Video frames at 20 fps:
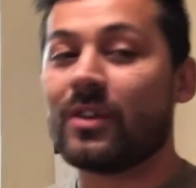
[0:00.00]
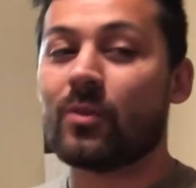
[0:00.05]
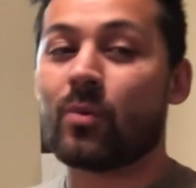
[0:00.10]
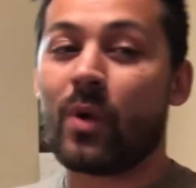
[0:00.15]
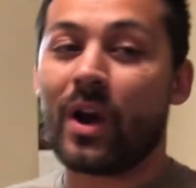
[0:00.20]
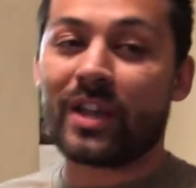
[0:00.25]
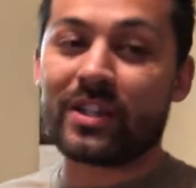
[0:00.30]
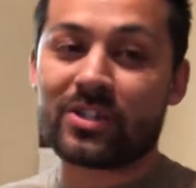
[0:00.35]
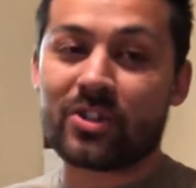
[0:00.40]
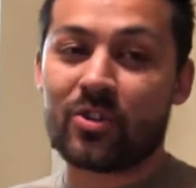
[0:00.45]

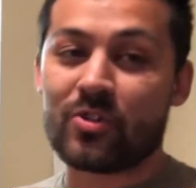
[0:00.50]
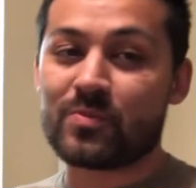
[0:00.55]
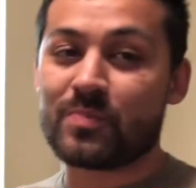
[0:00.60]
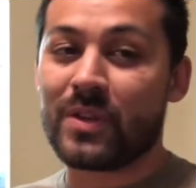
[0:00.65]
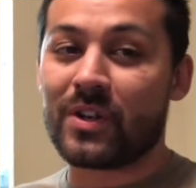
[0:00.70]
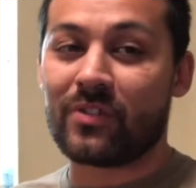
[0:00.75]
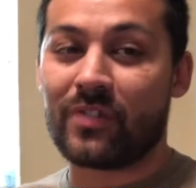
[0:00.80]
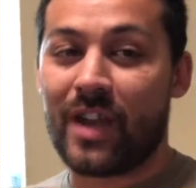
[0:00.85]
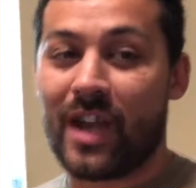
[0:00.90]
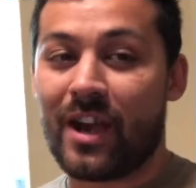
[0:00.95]
Wiseco's
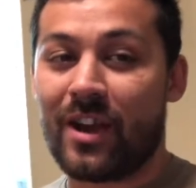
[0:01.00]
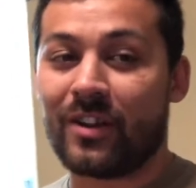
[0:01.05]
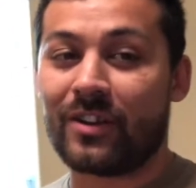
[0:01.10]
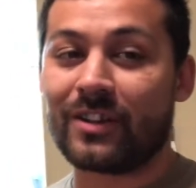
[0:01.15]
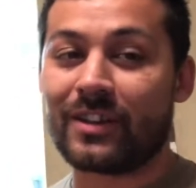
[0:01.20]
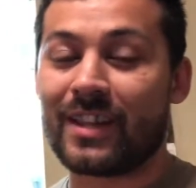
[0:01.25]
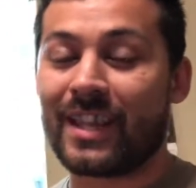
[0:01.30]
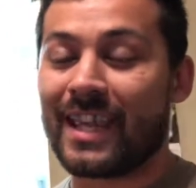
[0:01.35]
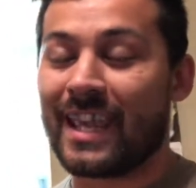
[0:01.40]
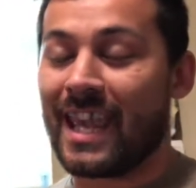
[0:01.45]
been
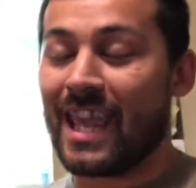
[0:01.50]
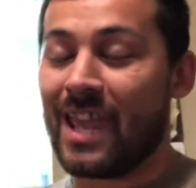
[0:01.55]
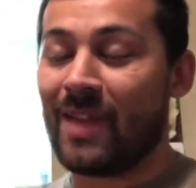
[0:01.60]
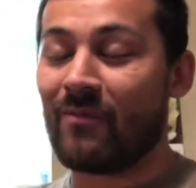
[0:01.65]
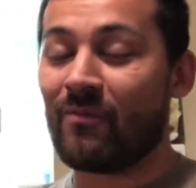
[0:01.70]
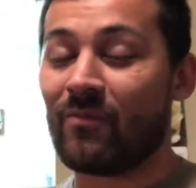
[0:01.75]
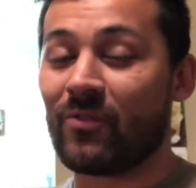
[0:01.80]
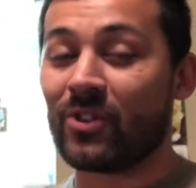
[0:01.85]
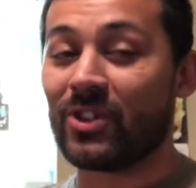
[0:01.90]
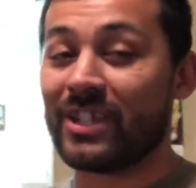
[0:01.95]
around the
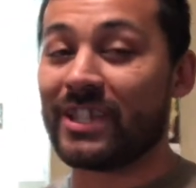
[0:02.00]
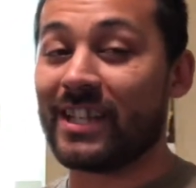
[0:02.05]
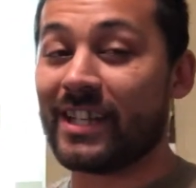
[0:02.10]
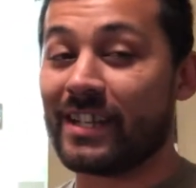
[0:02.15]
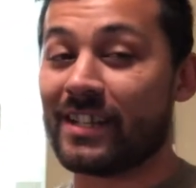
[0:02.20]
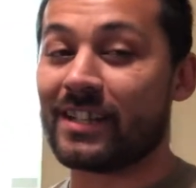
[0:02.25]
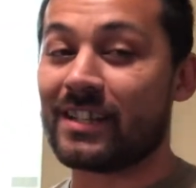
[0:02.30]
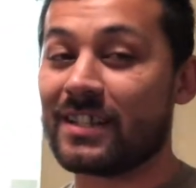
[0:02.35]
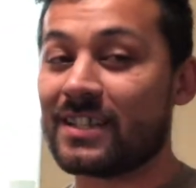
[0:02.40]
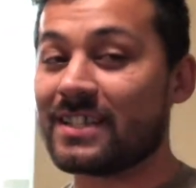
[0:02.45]
game for
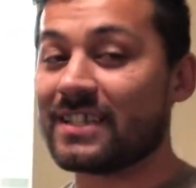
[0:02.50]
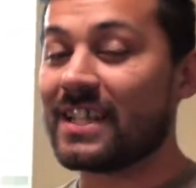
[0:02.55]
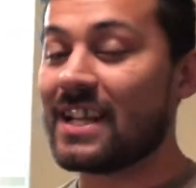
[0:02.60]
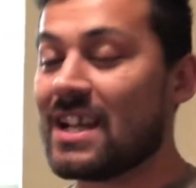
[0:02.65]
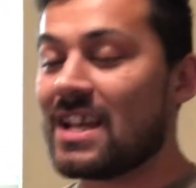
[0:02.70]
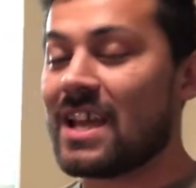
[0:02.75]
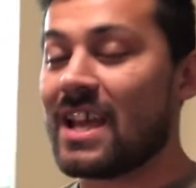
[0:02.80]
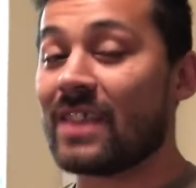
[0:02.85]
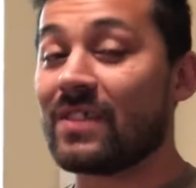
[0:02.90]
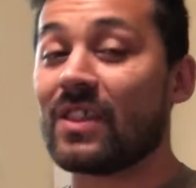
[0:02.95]
years,
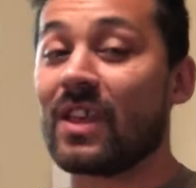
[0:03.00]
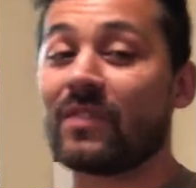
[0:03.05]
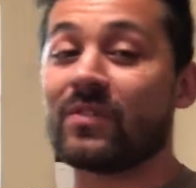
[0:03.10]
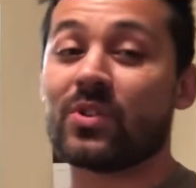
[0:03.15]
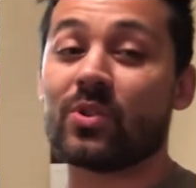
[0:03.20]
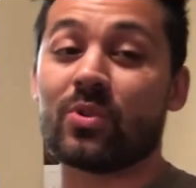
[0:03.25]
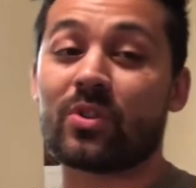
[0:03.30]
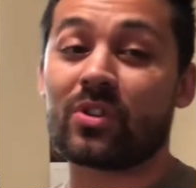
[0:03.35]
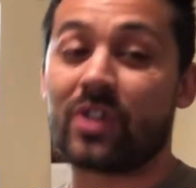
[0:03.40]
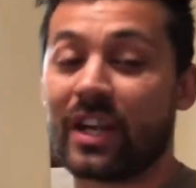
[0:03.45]
and they
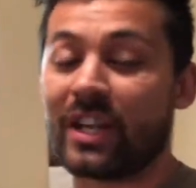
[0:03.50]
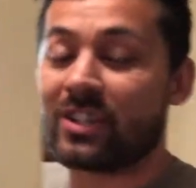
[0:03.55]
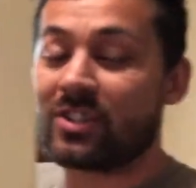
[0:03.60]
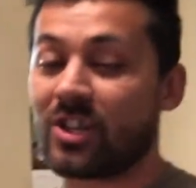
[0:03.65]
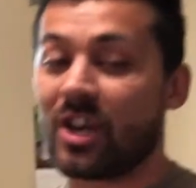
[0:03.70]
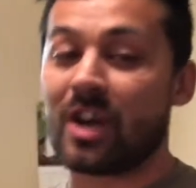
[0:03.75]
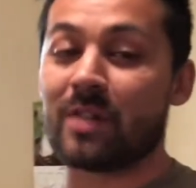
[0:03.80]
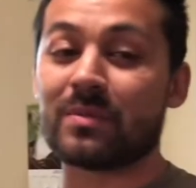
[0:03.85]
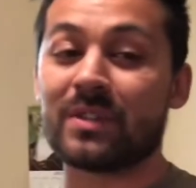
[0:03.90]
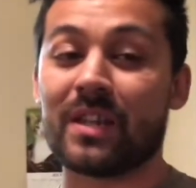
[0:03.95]
do a great
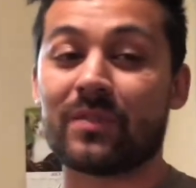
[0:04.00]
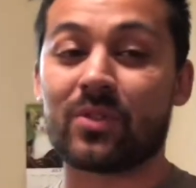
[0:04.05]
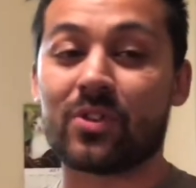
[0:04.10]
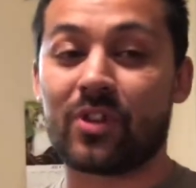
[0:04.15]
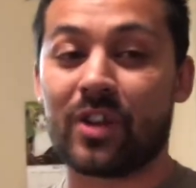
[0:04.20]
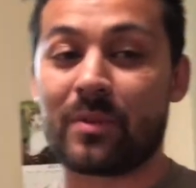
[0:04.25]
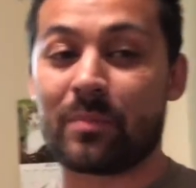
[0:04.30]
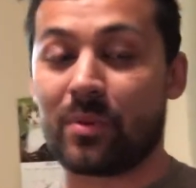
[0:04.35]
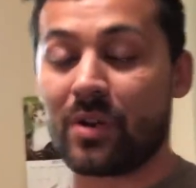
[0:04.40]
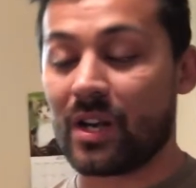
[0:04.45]
job and have a
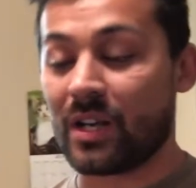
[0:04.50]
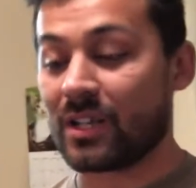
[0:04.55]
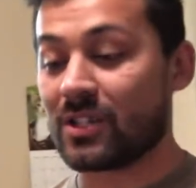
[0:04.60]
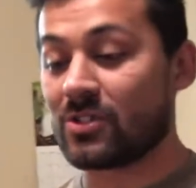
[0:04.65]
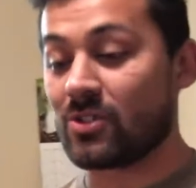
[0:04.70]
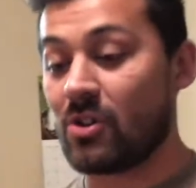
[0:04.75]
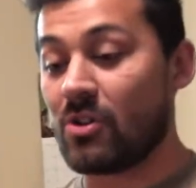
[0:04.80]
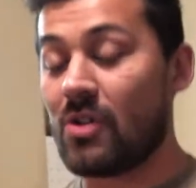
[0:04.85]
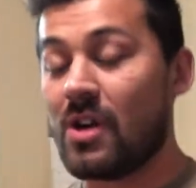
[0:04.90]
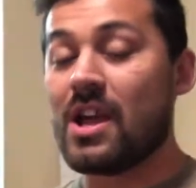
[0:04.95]
great product.
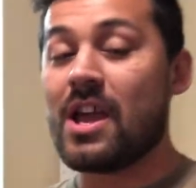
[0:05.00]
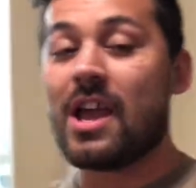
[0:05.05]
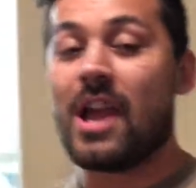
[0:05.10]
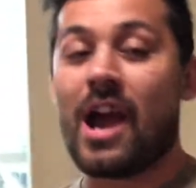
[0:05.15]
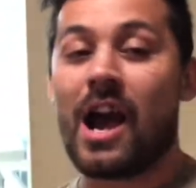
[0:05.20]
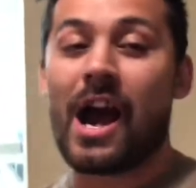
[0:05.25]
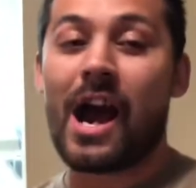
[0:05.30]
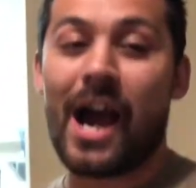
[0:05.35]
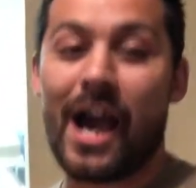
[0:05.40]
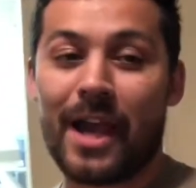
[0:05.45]
So
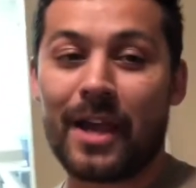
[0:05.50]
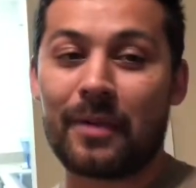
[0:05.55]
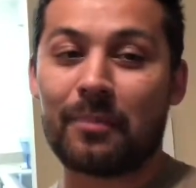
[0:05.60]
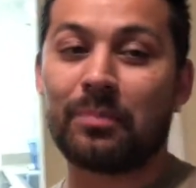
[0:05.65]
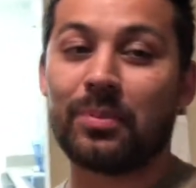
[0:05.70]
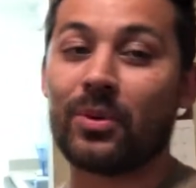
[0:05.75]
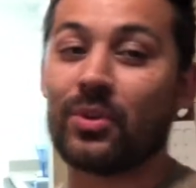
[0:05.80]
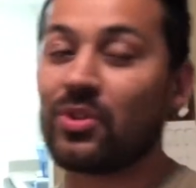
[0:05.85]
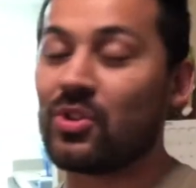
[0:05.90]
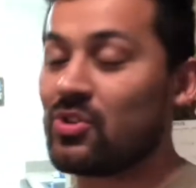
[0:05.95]
I
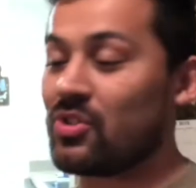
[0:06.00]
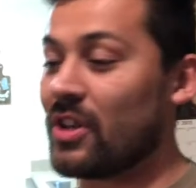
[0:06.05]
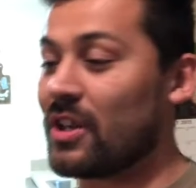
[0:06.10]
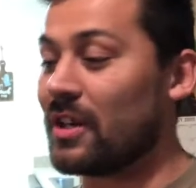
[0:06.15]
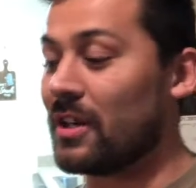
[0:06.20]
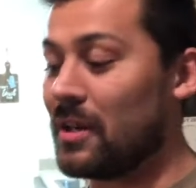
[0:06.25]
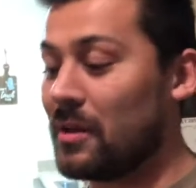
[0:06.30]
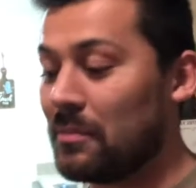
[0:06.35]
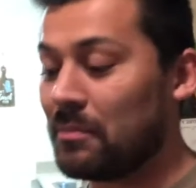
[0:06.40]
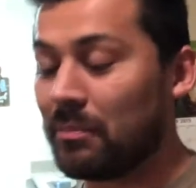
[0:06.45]
pulled the
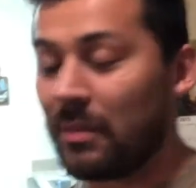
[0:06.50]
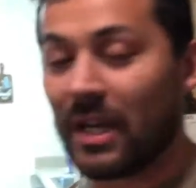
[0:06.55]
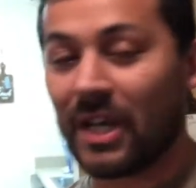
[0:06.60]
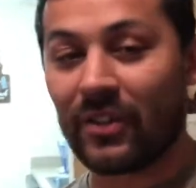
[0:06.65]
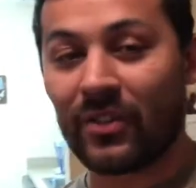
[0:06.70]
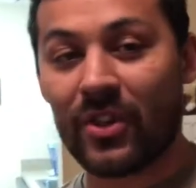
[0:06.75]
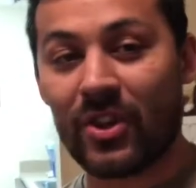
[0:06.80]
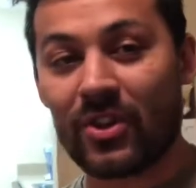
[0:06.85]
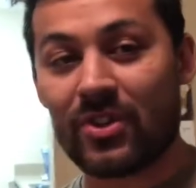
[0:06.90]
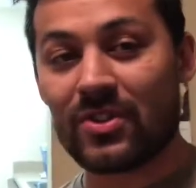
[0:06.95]
trigger,
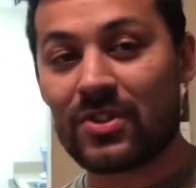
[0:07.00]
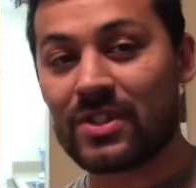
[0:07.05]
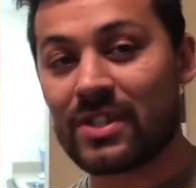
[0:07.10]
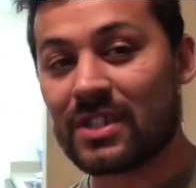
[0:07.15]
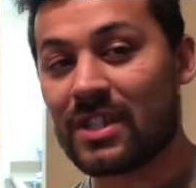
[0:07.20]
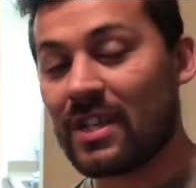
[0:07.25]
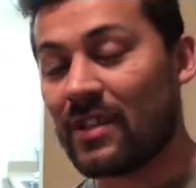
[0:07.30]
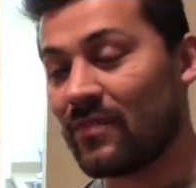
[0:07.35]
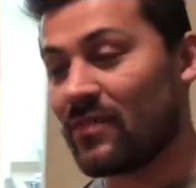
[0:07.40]
bought those.